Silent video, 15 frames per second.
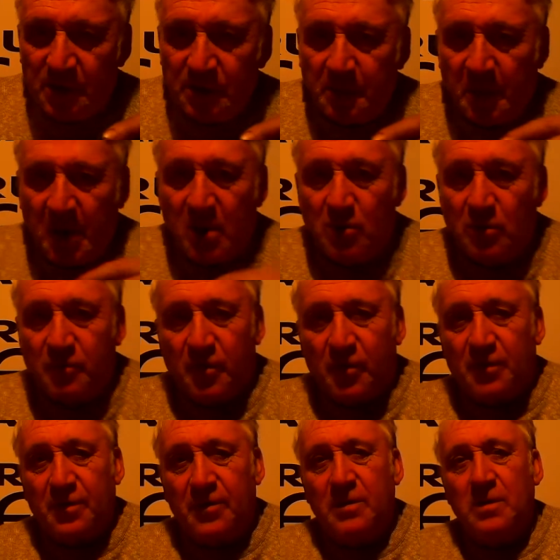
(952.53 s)
prowl for
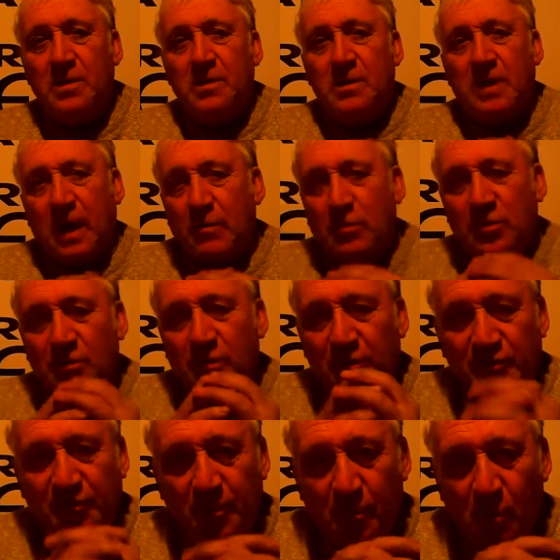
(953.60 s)
it. I wouldn't
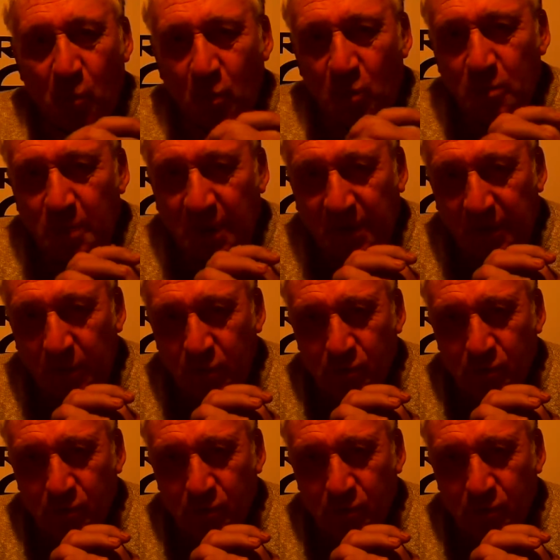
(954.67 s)
trust them one bit. I wouldn't